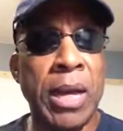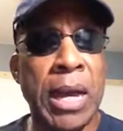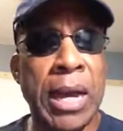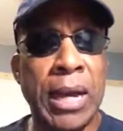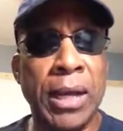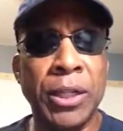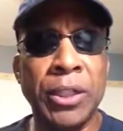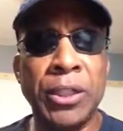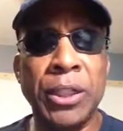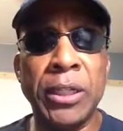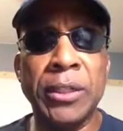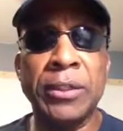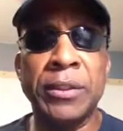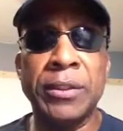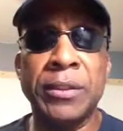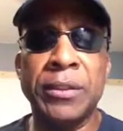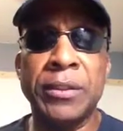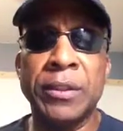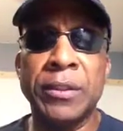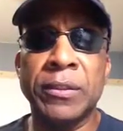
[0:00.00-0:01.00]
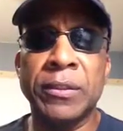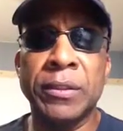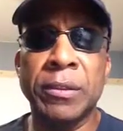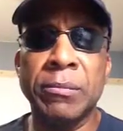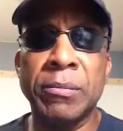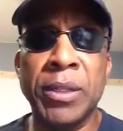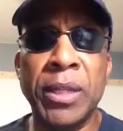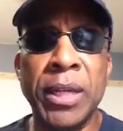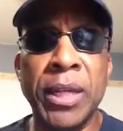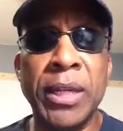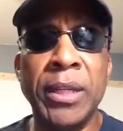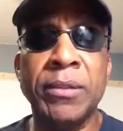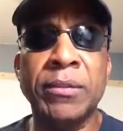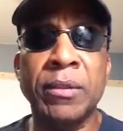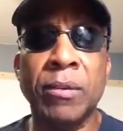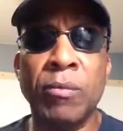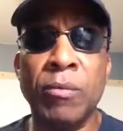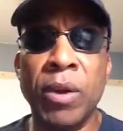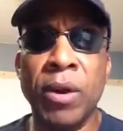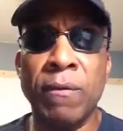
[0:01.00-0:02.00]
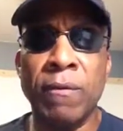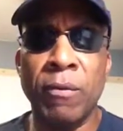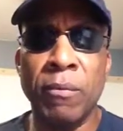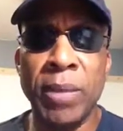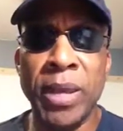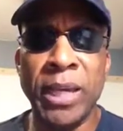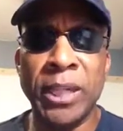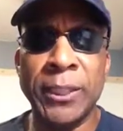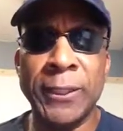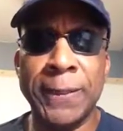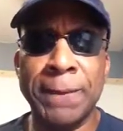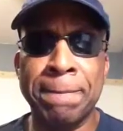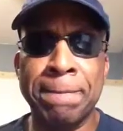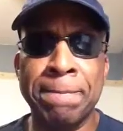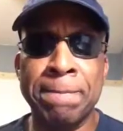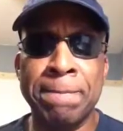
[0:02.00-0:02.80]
Our justice system needs some reformation.